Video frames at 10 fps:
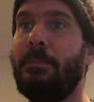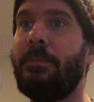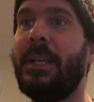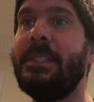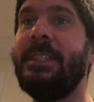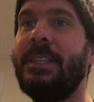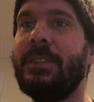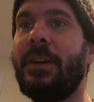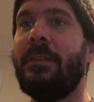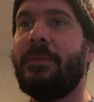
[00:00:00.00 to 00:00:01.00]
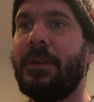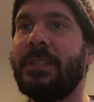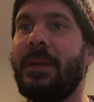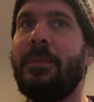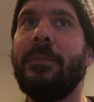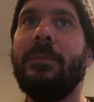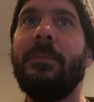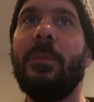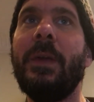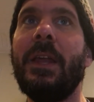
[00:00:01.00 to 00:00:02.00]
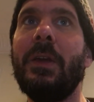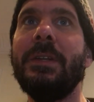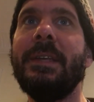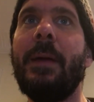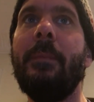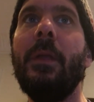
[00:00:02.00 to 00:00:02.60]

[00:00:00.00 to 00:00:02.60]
play Seesaw, for example. We had a good time.